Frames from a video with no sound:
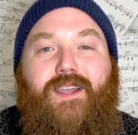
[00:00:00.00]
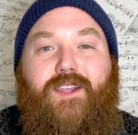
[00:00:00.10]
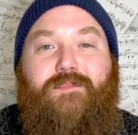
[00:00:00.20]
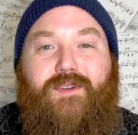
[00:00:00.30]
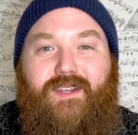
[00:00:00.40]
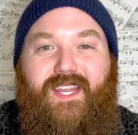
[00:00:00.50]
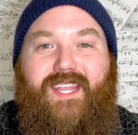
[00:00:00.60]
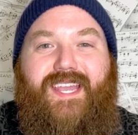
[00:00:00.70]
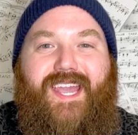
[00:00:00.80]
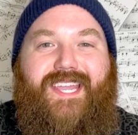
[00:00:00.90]
Good morning.
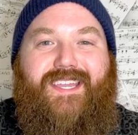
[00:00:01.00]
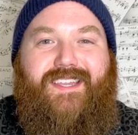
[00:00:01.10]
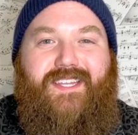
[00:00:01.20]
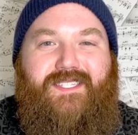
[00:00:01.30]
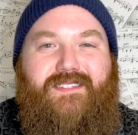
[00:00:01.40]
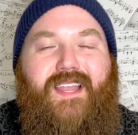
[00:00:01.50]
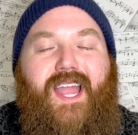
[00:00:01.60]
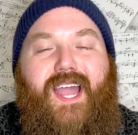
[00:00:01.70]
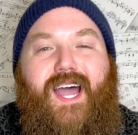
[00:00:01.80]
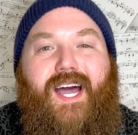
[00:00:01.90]
Hey, kids.
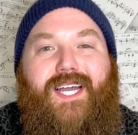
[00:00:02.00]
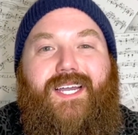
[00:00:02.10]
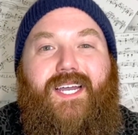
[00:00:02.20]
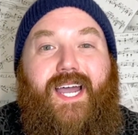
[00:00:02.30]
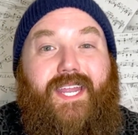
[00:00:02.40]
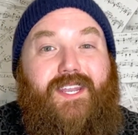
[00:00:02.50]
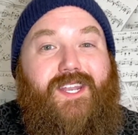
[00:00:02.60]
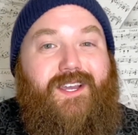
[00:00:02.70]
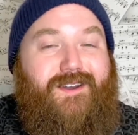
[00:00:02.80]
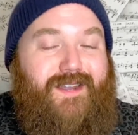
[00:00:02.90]
I
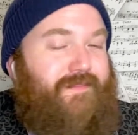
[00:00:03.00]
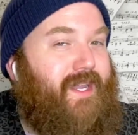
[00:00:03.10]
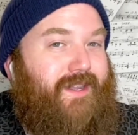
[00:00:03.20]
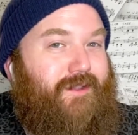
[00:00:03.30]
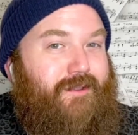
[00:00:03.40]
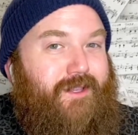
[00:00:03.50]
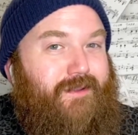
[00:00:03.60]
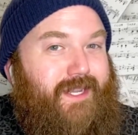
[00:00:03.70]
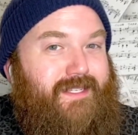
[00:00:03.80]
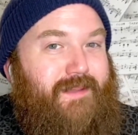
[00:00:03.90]
know I'm not who you
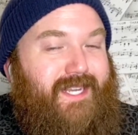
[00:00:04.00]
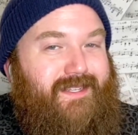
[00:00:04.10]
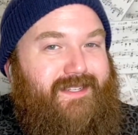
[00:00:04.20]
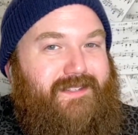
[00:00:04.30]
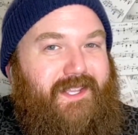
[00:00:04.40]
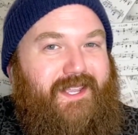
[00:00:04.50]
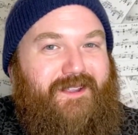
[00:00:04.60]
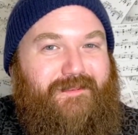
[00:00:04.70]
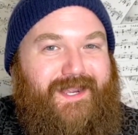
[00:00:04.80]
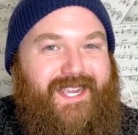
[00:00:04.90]
expected to see
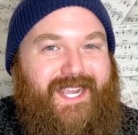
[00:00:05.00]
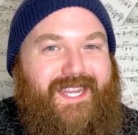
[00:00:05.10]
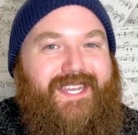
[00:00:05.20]
here, right?